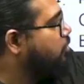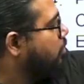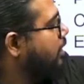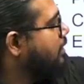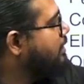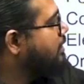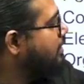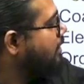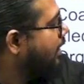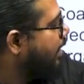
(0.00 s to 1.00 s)

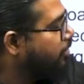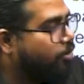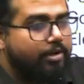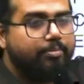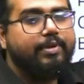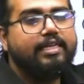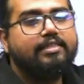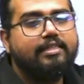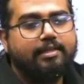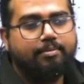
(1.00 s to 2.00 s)
organization cannot meet
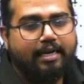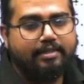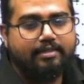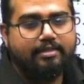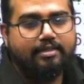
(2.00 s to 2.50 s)
the demand.